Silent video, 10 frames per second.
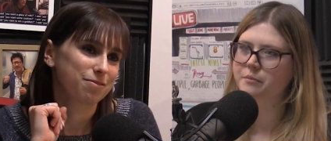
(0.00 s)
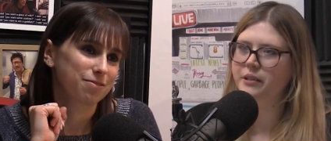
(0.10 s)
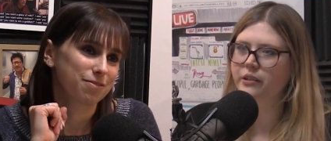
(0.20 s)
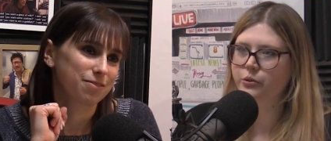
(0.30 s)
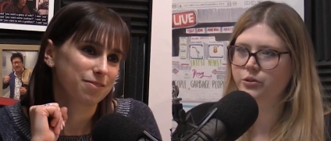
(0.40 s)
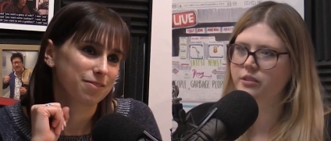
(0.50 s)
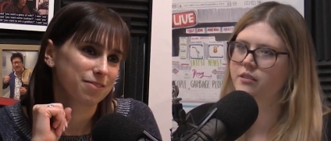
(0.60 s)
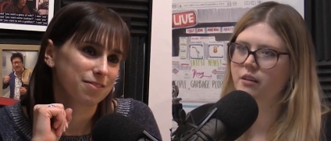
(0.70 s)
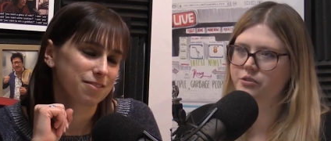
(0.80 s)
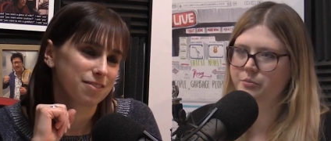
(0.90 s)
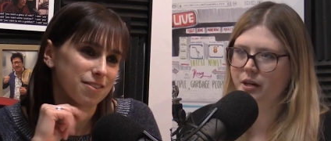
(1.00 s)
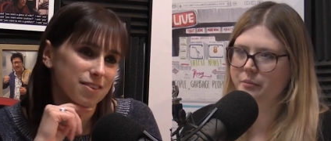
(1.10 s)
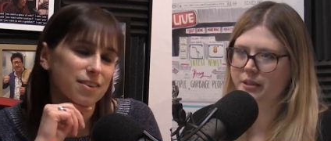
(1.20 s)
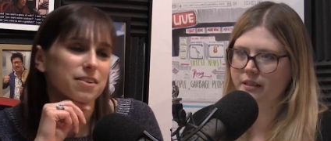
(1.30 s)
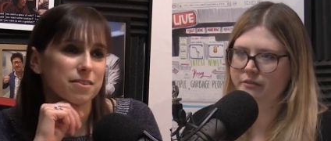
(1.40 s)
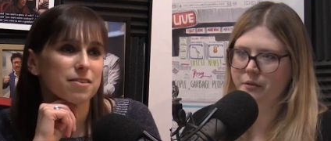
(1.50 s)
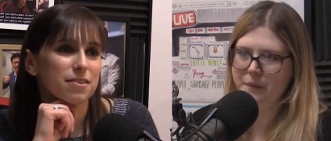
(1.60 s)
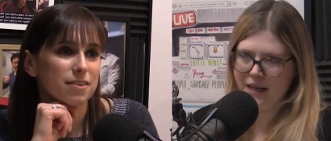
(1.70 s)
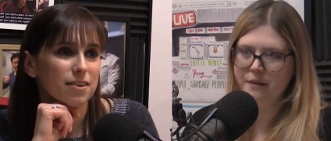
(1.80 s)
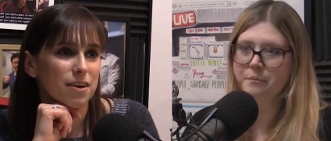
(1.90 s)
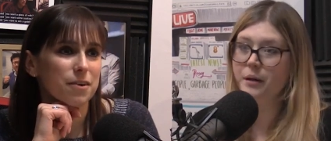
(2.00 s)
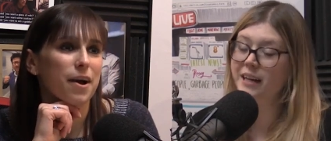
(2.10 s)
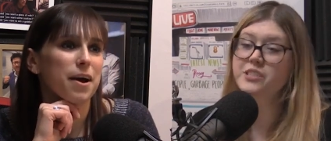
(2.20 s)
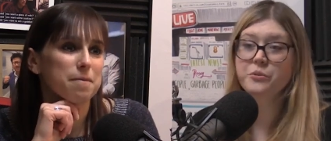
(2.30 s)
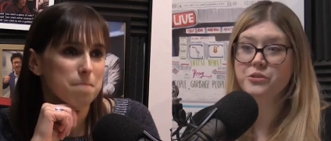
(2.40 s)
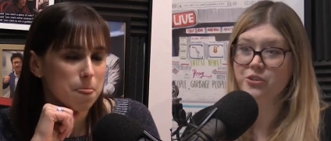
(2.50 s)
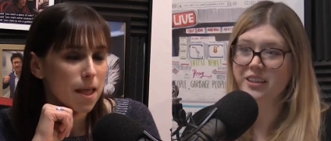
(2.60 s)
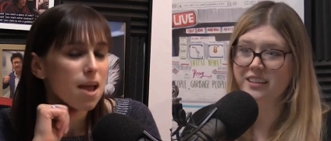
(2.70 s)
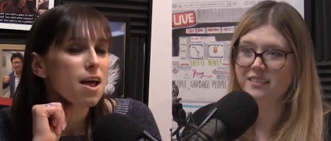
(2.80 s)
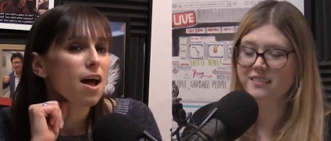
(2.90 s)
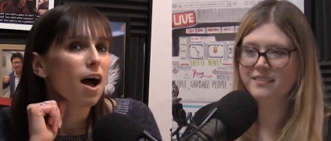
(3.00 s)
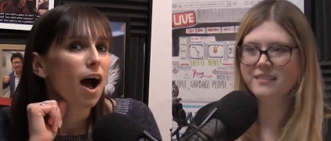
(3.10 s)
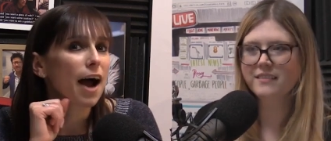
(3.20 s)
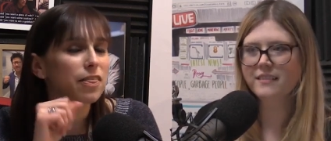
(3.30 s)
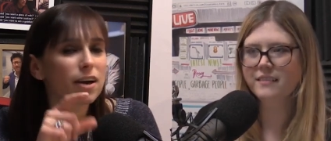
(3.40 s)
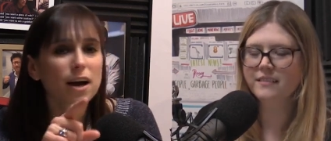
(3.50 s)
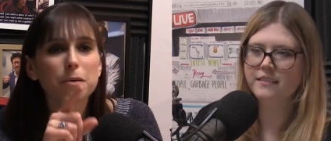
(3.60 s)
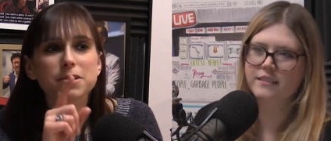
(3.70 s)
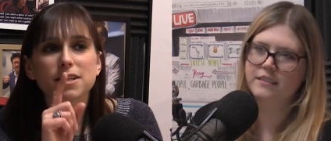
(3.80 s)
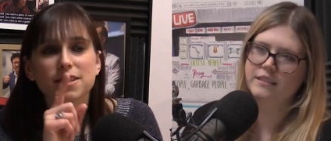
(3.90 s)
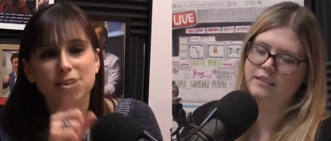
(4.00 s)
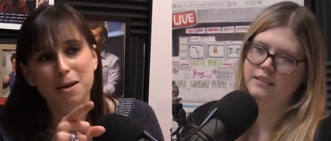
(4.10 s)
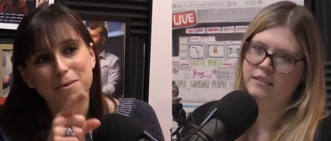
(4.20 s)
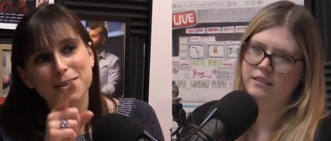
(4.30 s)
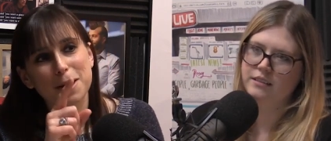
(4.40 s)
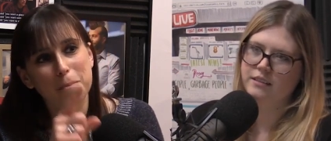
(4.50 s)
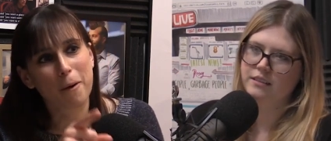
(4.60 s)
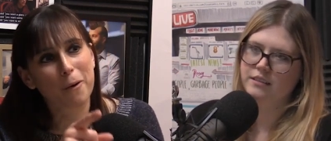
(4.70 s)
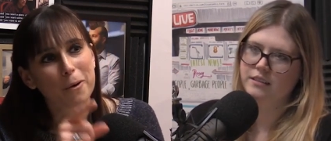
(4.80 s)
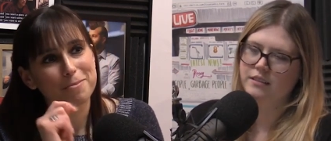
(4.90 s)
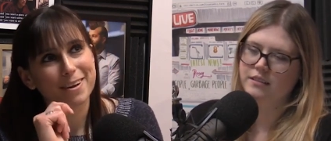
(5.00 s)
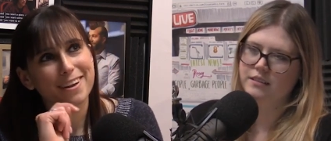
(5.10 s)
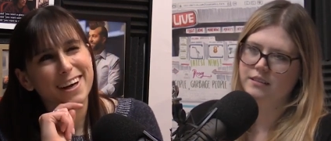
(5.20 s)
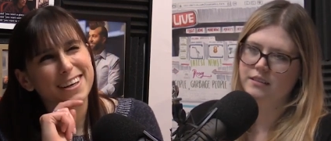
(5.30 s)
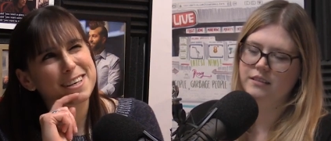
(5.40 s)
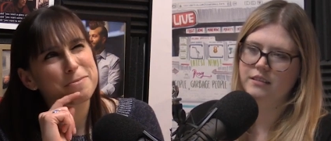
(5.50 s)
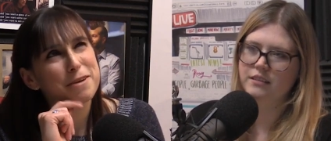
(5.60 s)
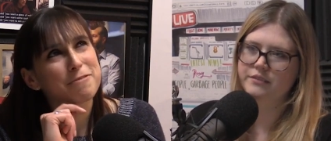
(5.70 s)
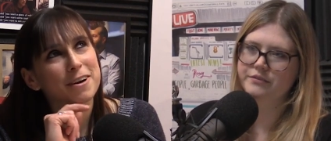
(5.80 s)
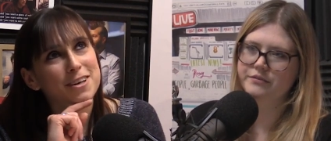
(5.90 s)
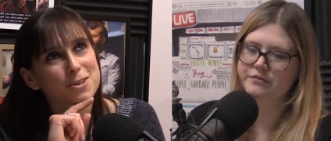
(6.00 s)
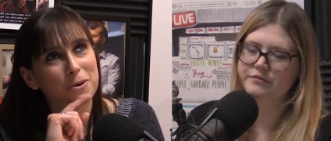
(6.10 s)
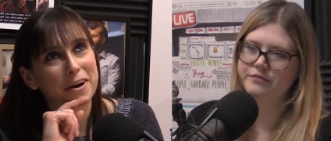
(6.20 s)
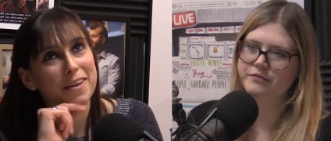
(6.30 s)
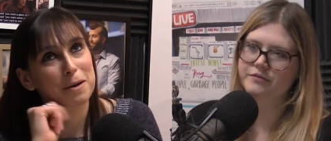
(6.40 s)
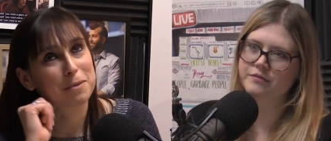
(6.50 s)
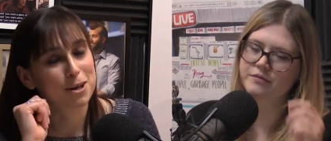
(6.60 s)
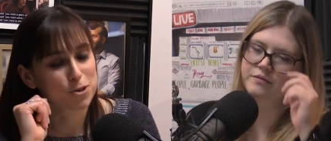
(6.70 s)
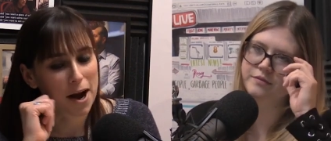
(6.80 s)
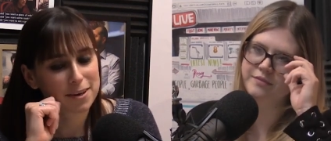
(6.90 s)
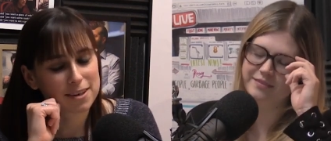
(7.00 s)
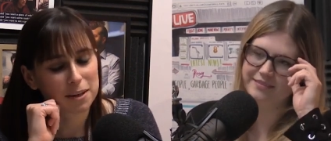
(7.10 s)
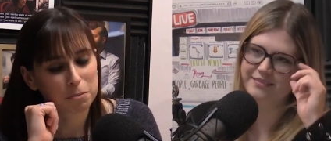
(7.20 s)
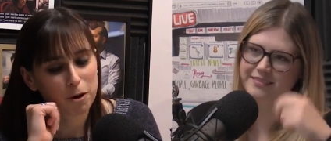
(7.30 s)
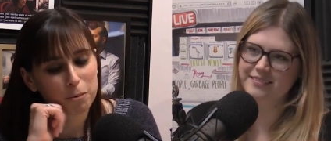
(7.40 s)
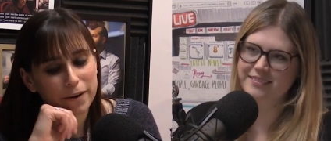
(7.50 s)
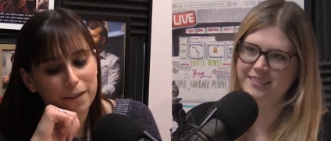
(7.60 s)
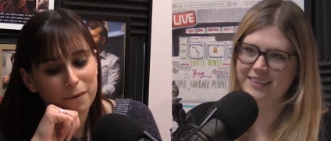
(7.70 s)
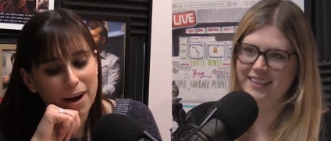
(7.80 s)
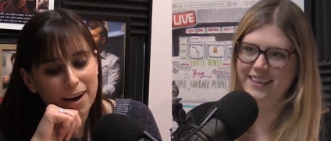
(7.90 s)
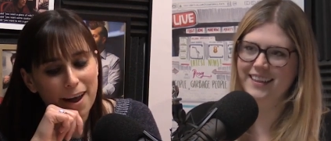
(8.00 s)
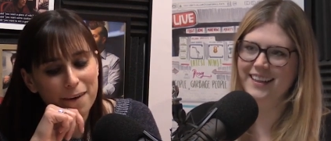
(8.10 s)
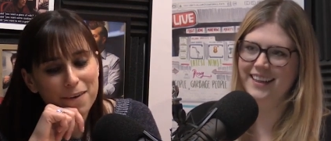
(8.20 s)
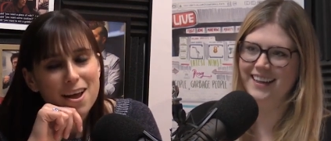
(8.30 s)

Speaker 1: huge nostalgia property for me, okay. but I do enjoy it.
Speaker 2: I think I was in the same exact boat, but like semi funny story that I'm going to try to tell appropriately right now.